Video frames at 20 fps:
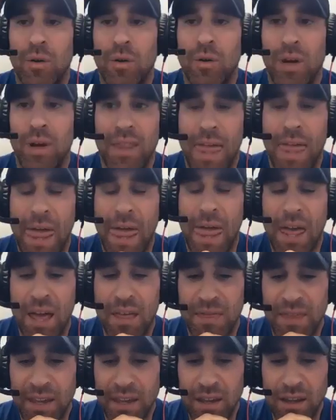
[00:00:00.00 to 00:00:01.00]
So
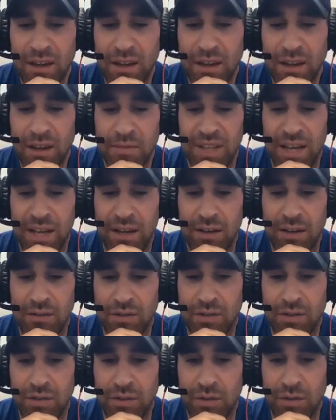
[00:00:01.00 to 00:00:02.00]
I think it comes
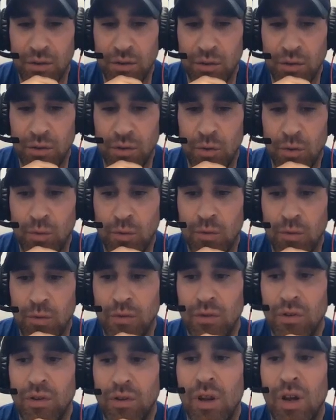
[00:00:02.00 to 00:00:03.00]
down to,
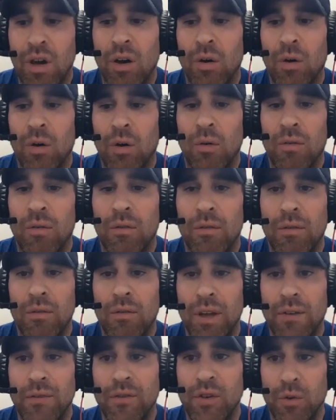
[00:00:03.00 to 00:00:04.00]

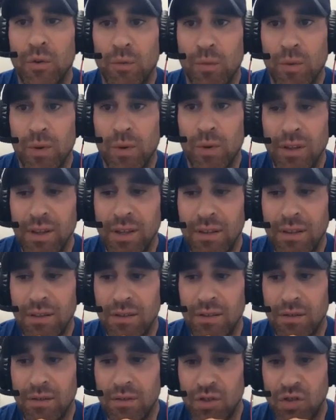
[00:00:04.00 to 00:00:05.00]
if you really,
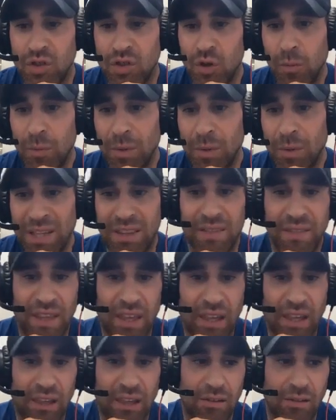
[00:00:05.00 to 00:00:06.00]
there's so many
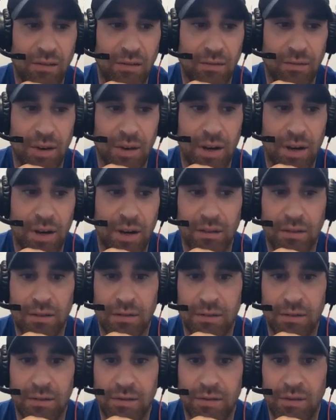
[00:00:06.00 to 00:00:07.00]
things, right?
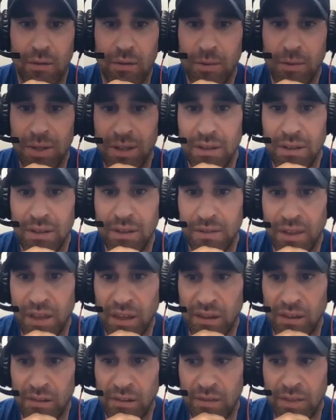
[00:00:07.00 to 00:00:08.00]
There's so many
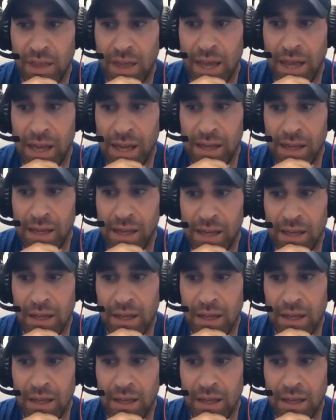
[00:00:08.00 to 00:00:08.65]
things that